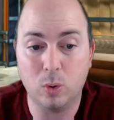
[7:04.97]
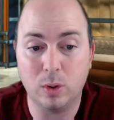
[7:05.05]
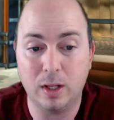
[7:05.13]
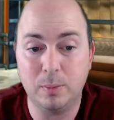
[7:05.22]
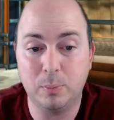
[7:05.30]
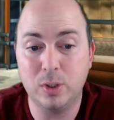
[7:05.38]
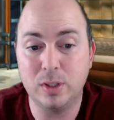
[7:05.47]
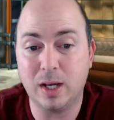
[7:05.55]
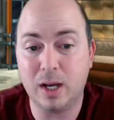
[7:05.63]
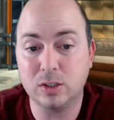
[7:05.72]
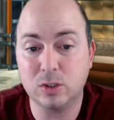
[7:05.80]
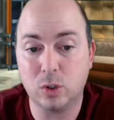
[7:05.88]
a
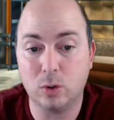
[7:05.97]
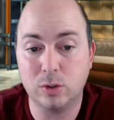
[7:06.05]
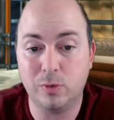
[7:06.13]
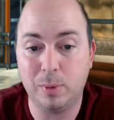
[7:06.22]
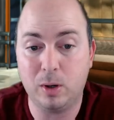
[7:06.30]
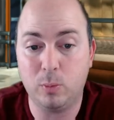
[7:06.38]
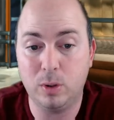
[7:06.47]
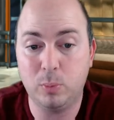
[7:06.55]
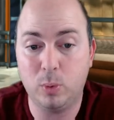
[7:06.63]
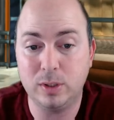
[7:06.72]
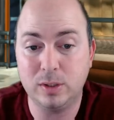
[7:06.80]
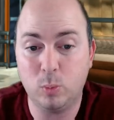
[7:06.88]
pre-tax charge of about
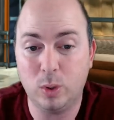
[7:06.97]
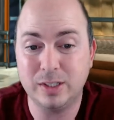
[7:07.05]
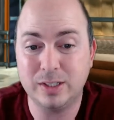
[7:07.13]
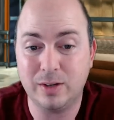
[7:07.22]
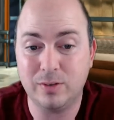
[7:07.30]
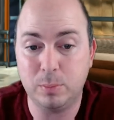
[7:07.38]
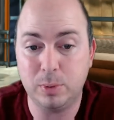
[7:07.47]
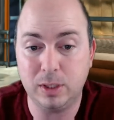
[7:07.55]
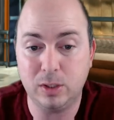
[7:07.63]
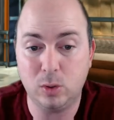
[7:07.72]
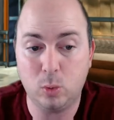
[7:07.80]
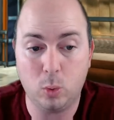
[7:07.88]
$1.17 billion
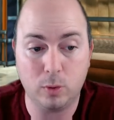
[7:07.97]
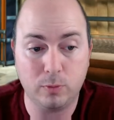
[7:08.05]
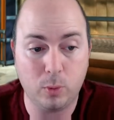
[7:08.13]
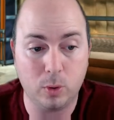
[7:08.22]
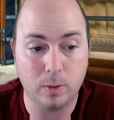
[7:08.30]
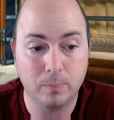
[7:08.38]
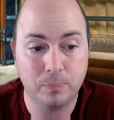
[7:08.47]
in quarter four.